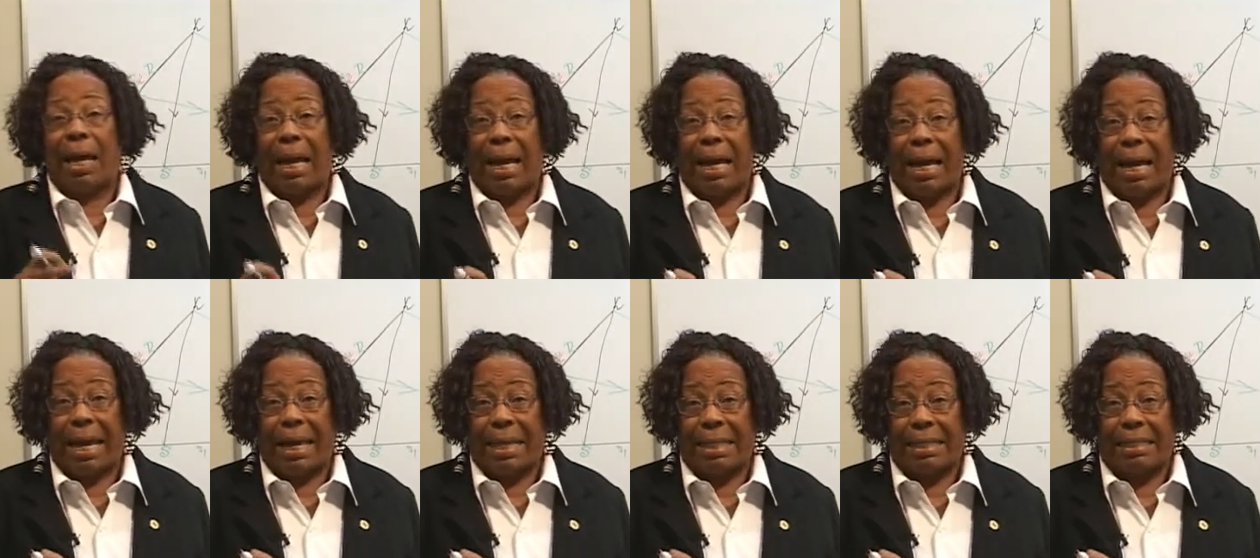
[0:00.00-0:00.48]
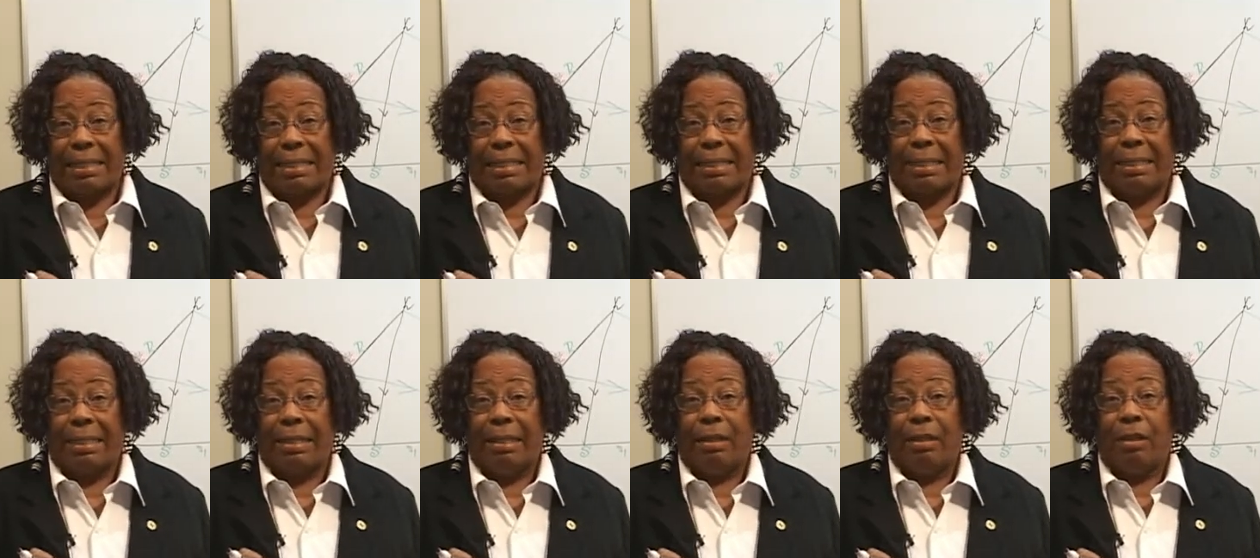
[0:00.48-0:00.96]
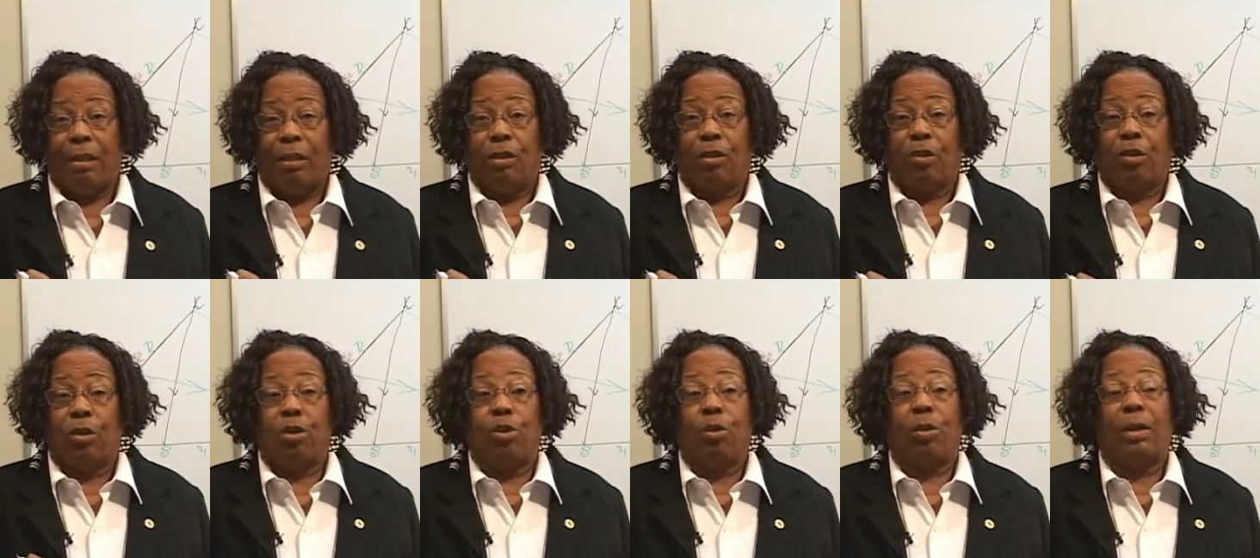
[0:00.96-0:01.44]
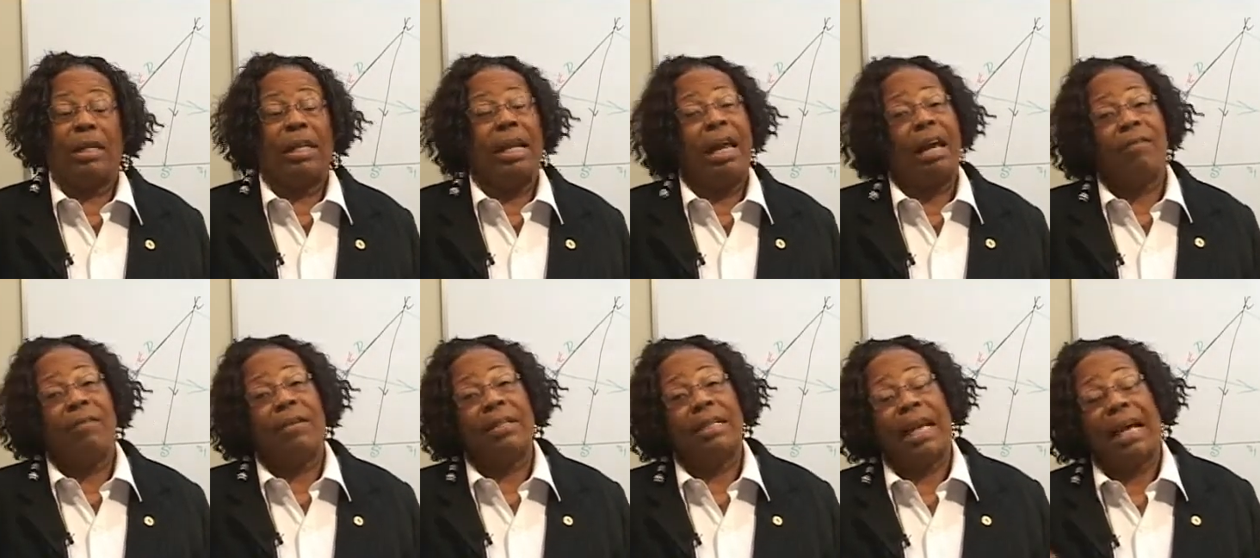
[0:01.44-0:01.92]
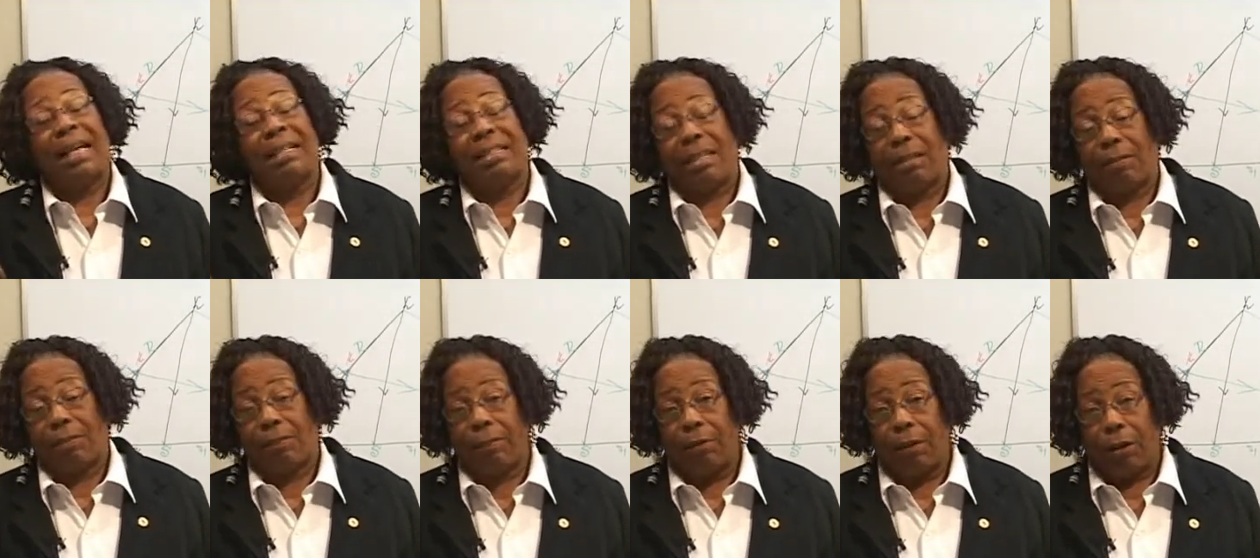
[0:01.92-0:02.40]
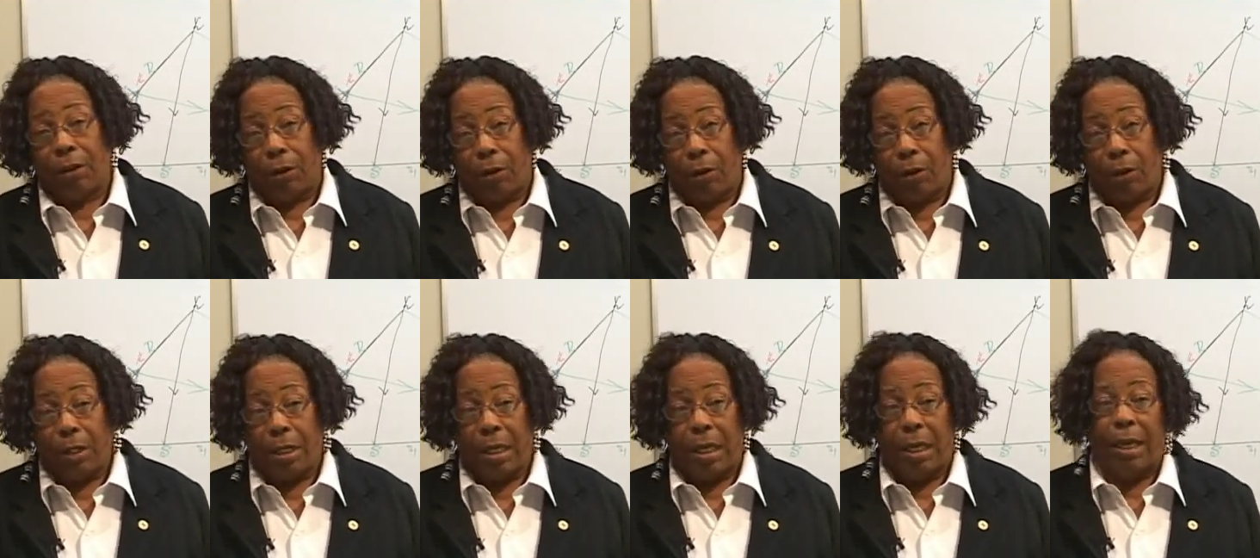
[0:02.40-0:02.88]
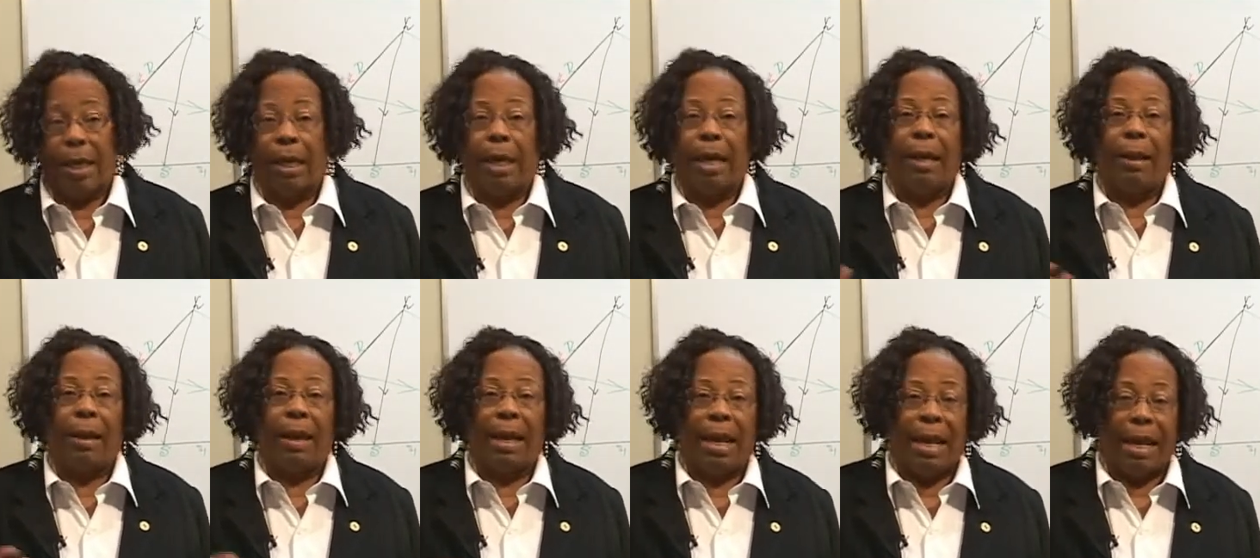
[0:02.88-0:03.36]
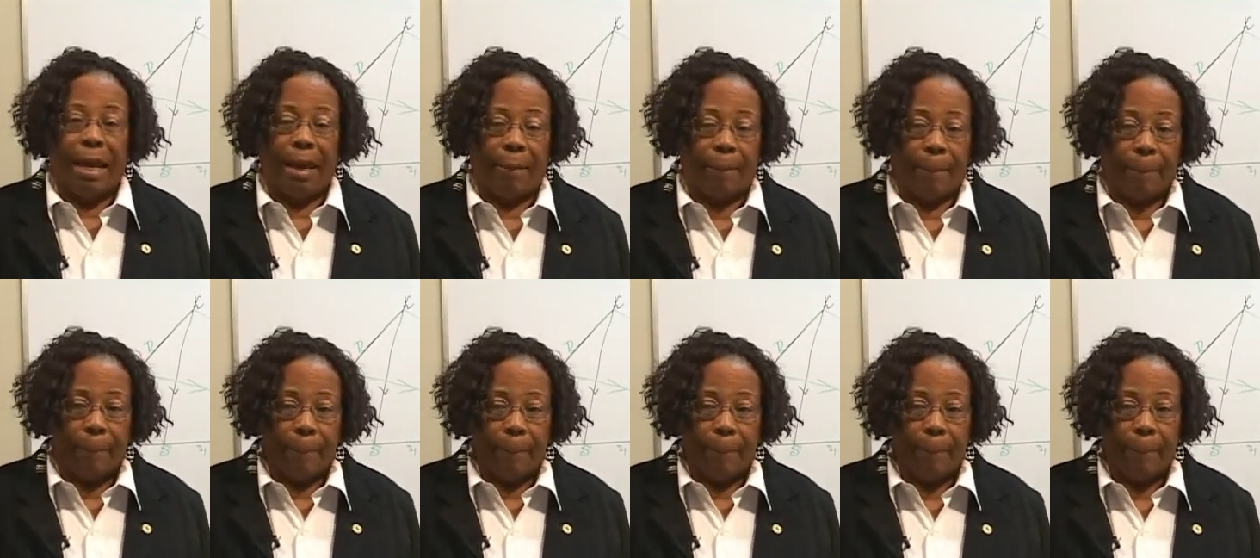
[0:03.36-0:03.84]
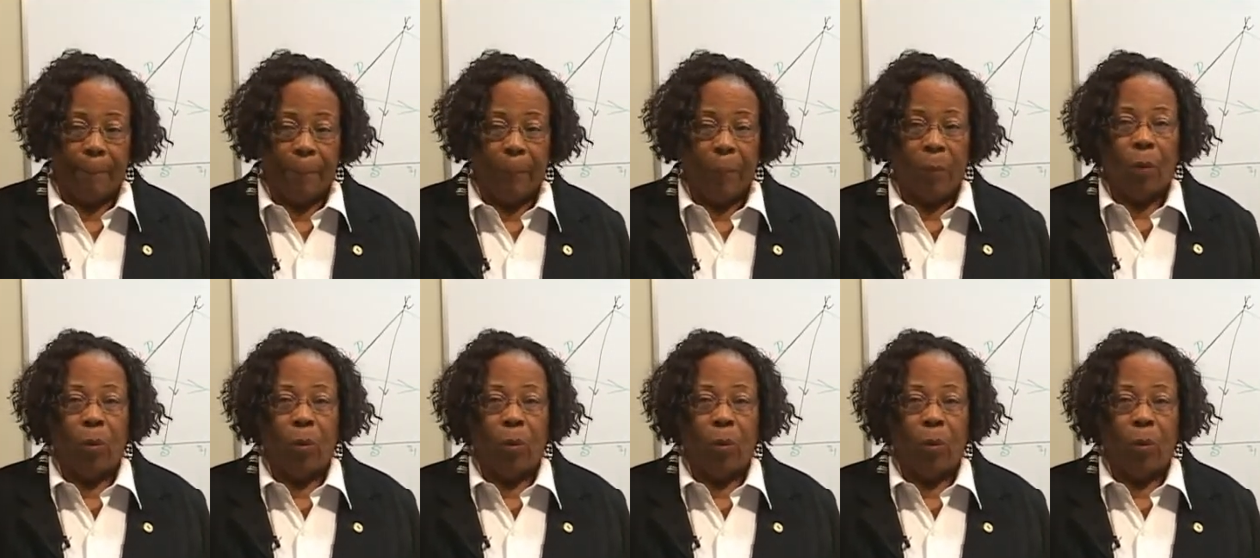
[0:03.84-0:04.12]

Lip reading: as, so you can have it as a third m,